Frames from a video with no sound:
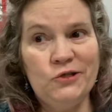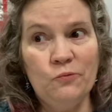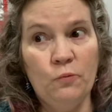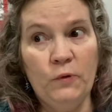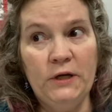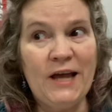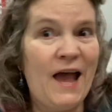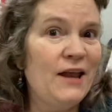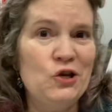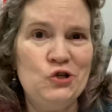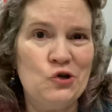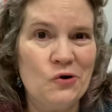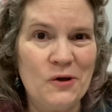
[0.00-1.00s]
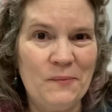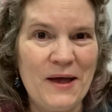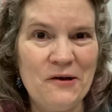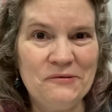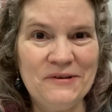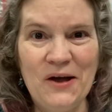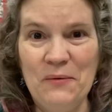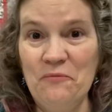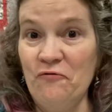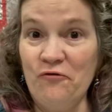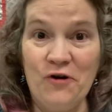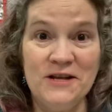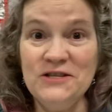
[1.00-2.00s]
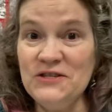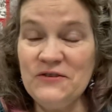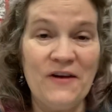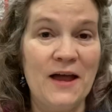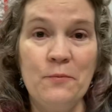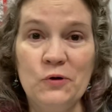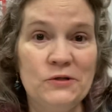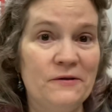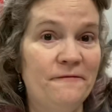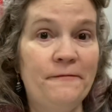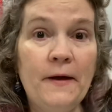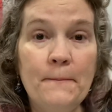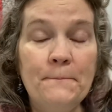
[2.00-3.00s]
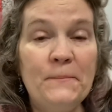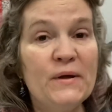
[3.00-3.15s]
kind of joke about friends, fibers, and fun,